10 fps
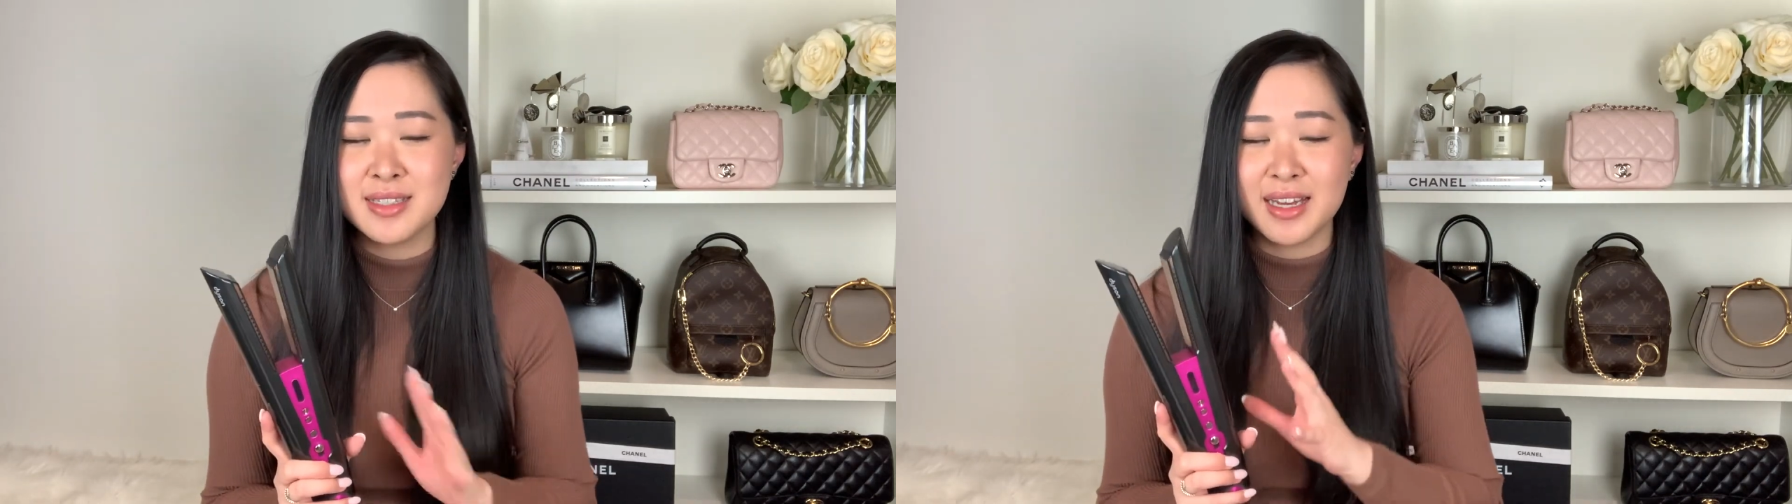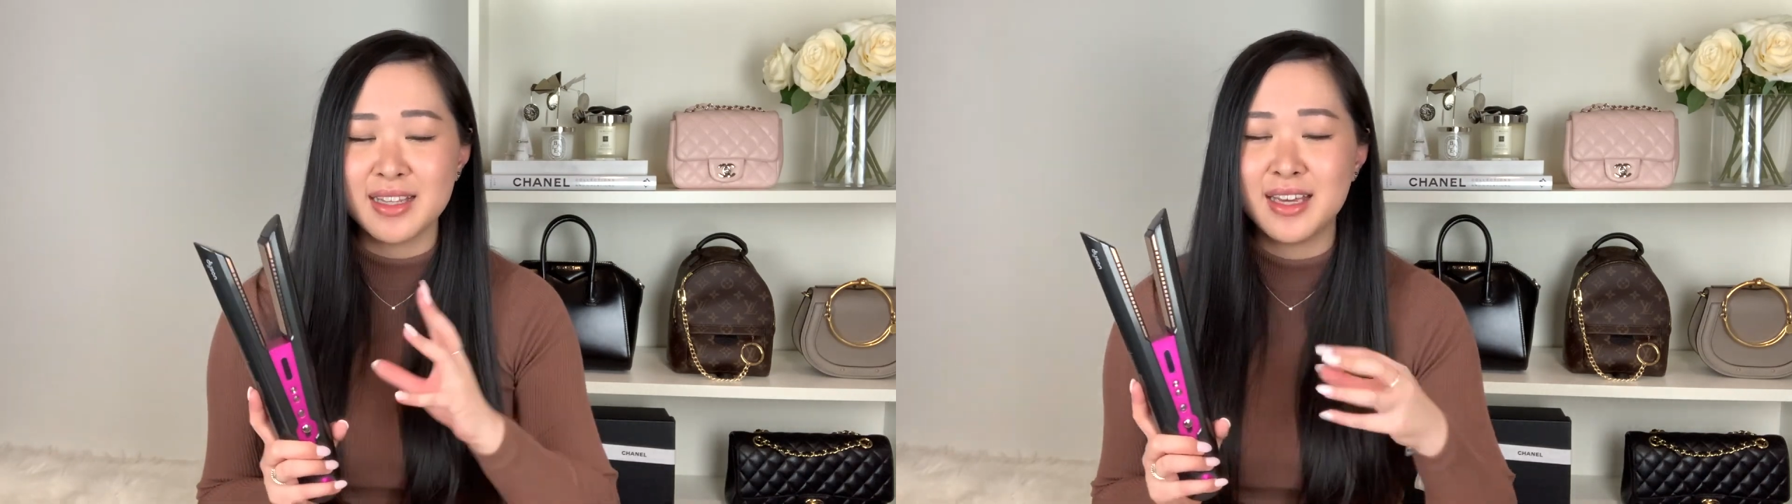
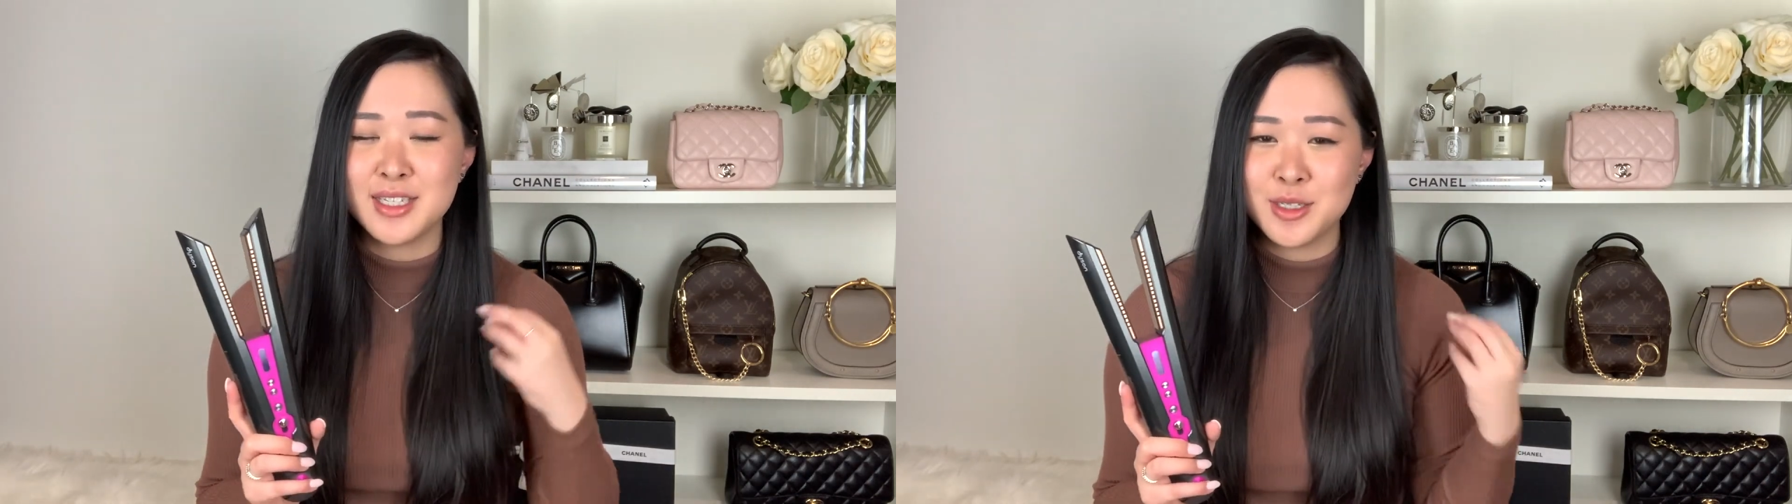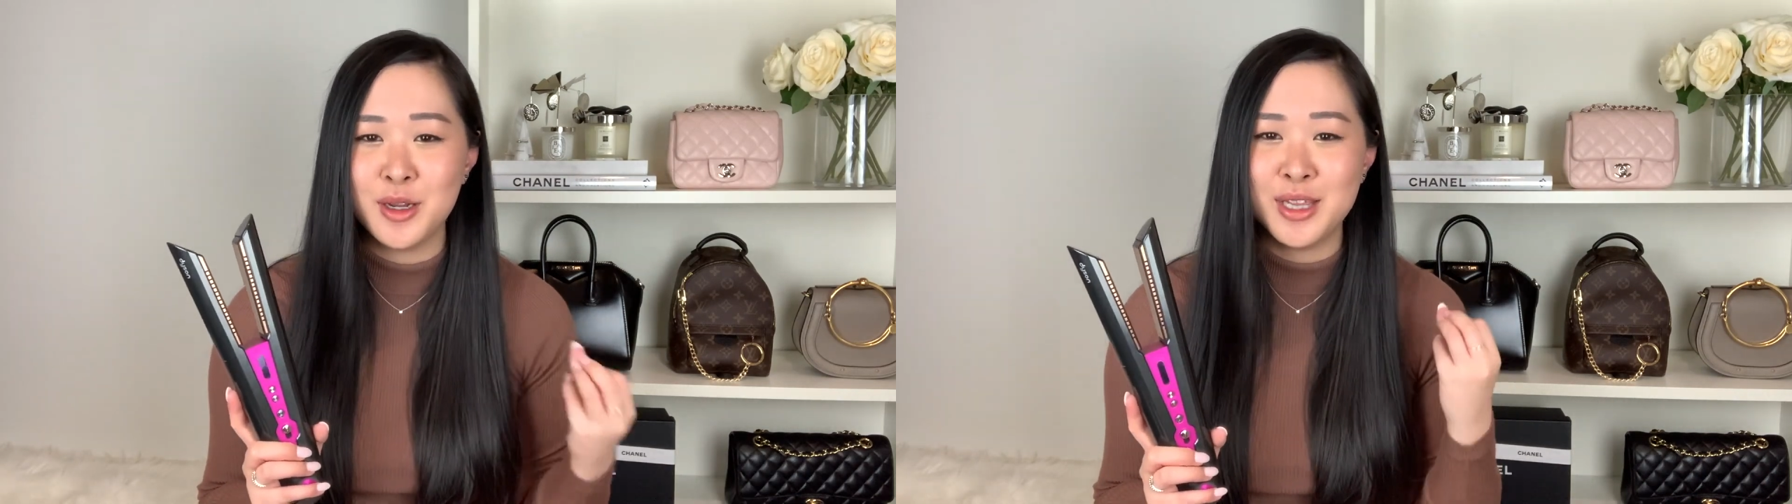Like, they are
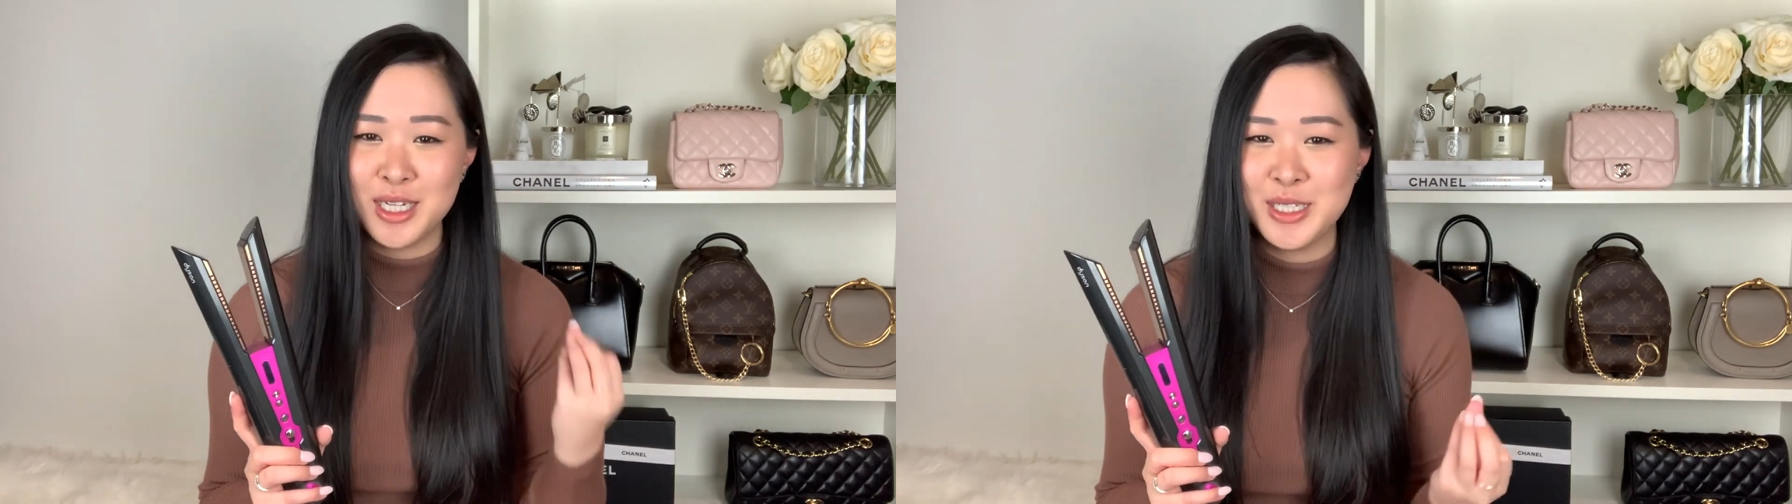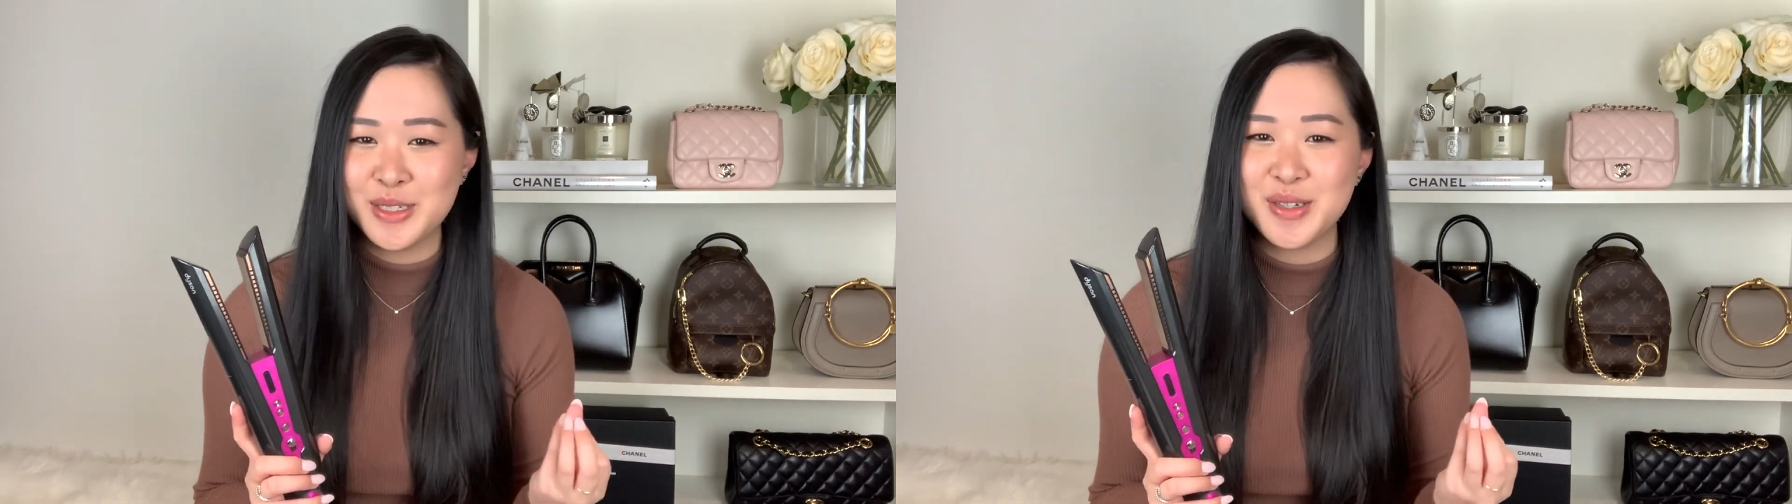so
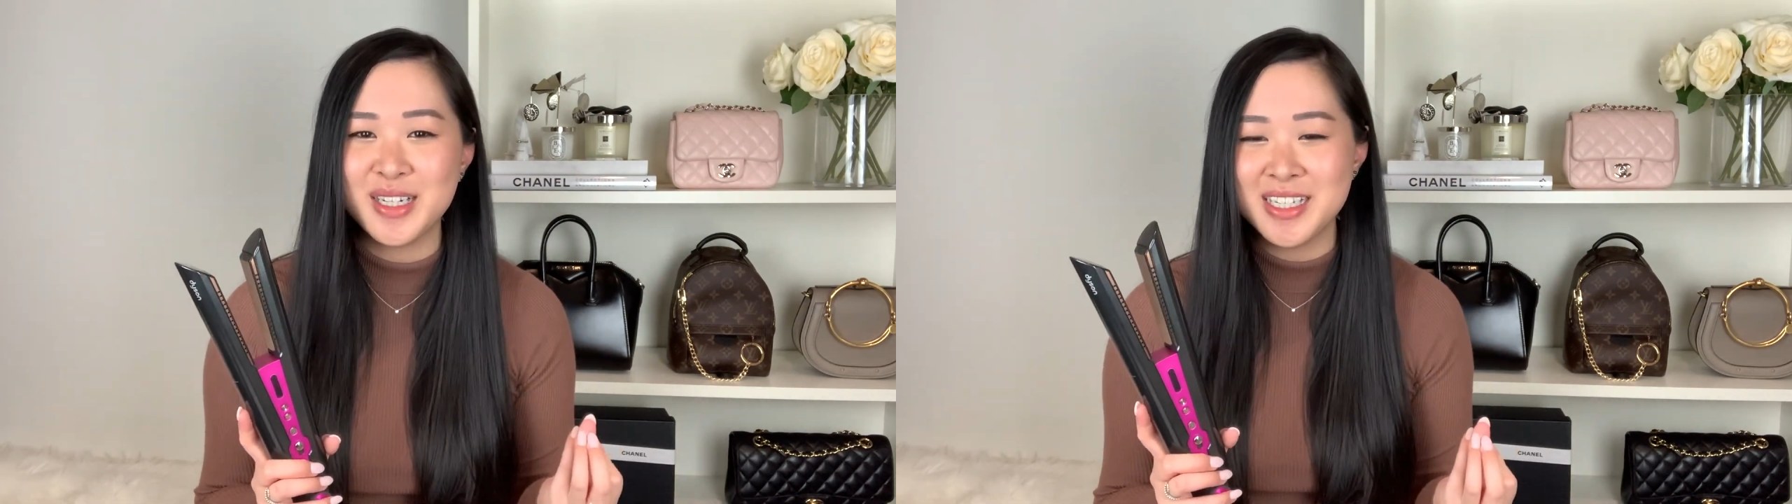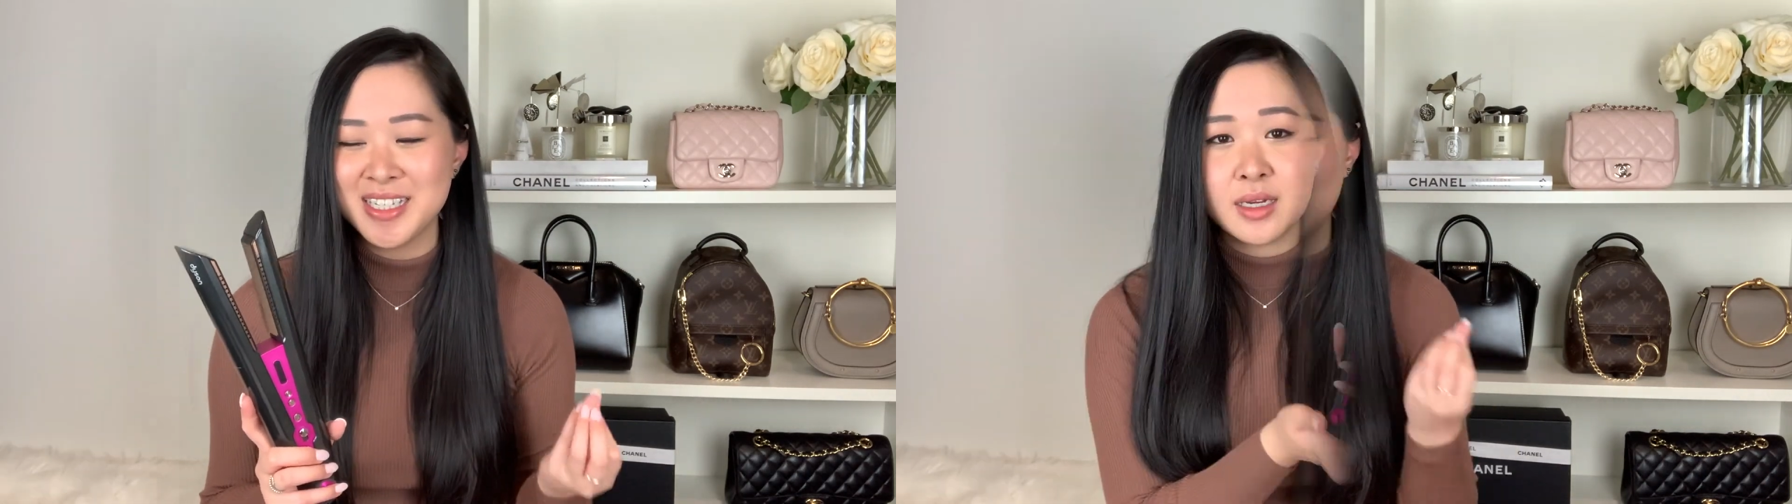luxurious.